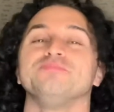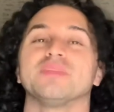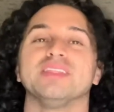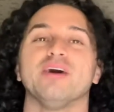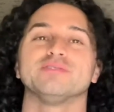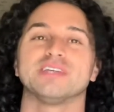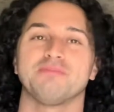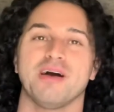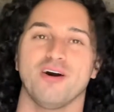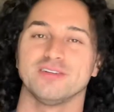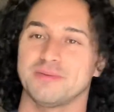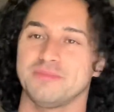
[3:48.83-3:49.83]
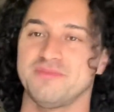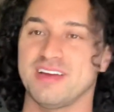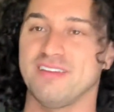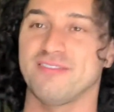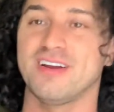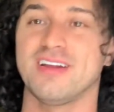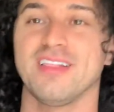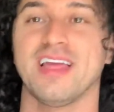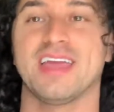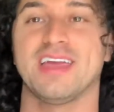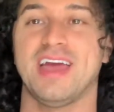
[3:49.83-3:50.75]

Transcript: That was, like, my all-time favorite, like,